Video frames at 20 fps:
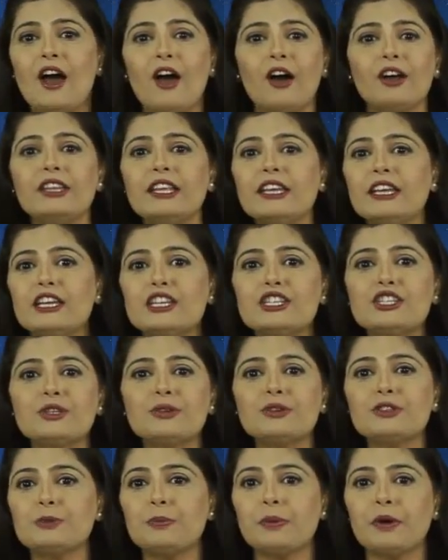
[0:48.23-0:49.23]
on the
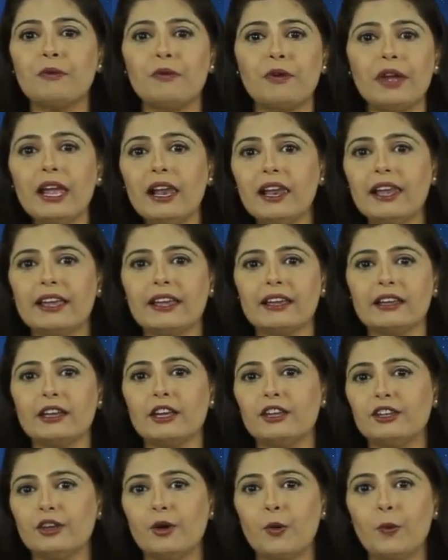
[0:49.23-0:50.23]
issues prevailing
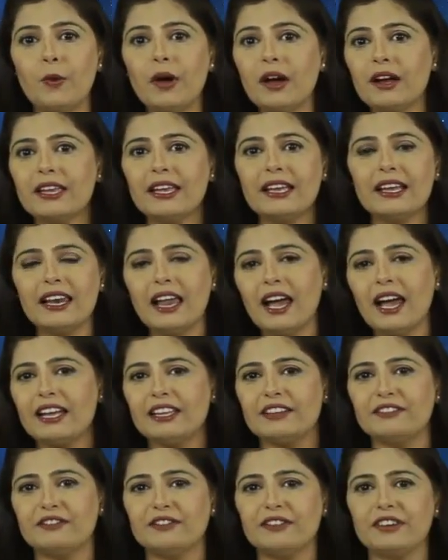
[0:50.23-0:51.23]
in your working
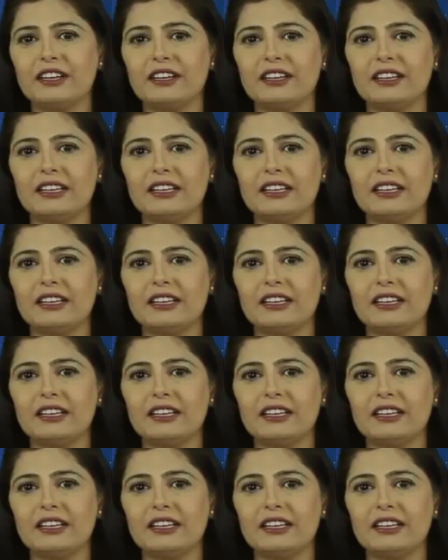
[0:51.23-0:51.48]
life.